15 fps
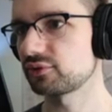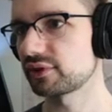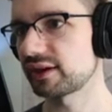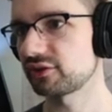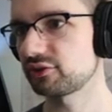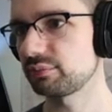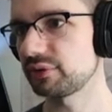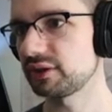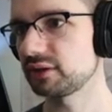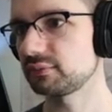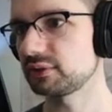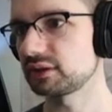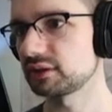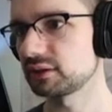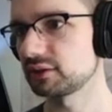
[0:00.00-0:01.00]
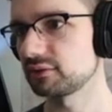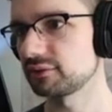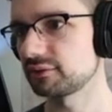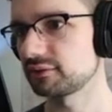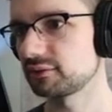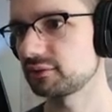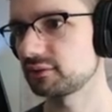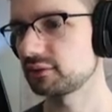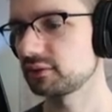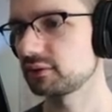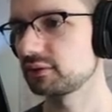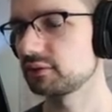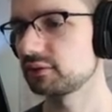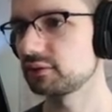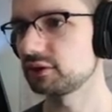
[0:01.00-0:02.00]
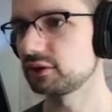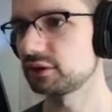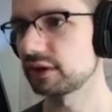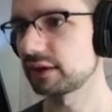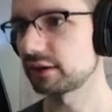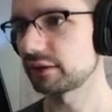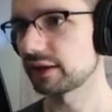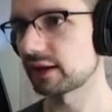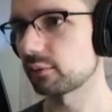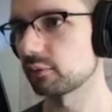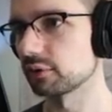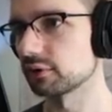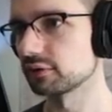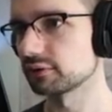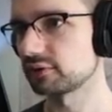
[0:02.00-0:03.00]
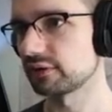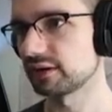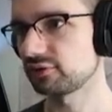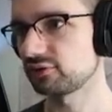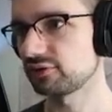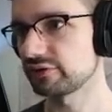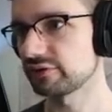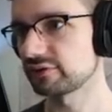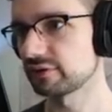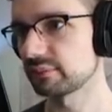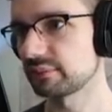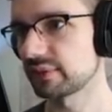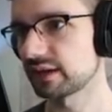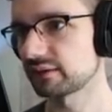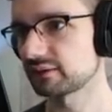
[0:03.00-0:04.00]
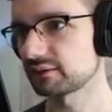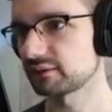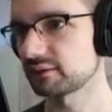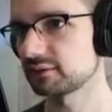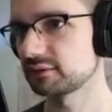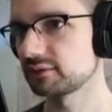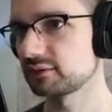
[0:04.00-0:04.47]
trash bin because You know how that works. That's just the best